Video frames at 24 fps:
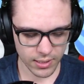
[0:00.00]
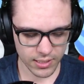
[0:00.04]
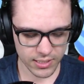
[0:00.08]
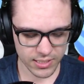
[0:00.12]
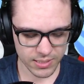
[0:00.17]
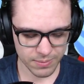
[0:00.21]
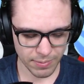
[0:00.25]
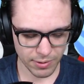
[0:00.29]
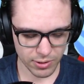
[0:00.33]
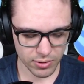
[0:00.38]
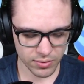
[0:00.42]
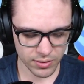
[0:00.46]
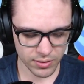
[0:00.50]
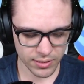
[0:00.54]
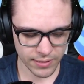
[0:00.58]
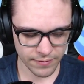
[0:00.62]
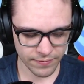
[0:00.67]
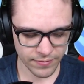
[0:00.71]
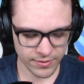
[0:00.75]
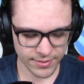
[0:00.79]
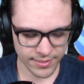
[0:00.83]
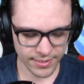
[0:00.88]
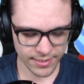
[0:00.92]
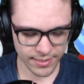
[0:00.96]
special
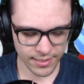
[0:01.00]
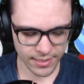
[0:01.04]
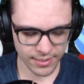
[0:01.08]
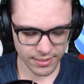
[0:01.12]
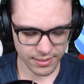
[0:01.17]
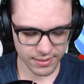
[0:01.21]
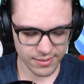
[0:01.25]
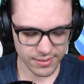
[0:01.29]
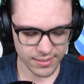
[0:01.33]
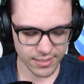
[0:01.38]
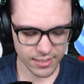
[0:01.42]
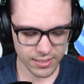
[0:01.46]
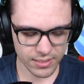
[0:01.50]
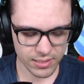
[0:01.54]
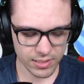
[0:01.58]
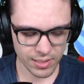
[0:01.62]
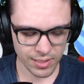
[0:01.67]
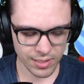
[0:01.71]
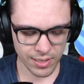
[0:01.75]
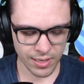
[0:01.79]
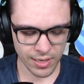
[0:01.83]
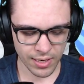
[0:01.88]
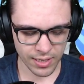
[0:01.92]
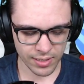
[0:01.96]
defense at 96,
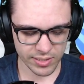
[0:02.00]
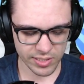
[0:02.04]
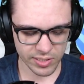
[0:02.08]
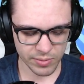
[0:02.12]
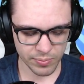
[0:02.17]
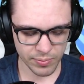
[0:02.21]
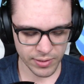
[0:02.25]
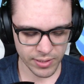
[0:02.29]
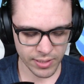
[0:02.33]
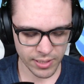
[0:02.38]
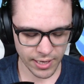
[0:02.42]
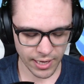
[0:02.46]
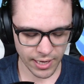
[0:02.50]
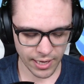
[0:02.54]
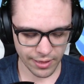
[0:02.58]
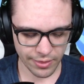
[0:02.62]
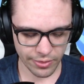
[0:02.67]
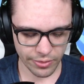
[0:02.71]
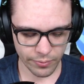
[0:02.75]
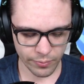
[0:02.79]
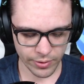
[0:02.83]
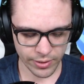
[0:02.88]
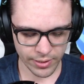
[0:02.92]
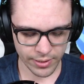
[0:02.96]
and speed at
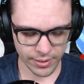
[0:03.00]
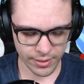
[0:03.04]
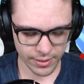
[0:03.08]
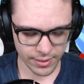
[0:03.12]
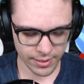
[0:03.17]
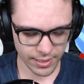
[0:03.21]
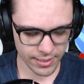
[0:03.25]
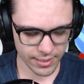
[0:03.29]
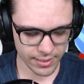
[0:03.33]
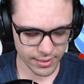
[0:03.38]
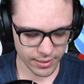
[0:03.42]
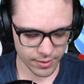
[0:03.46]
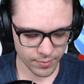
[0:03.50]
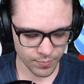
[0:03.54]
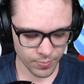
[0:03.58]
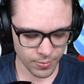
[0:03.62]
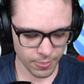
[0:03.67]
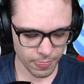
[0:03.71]
390.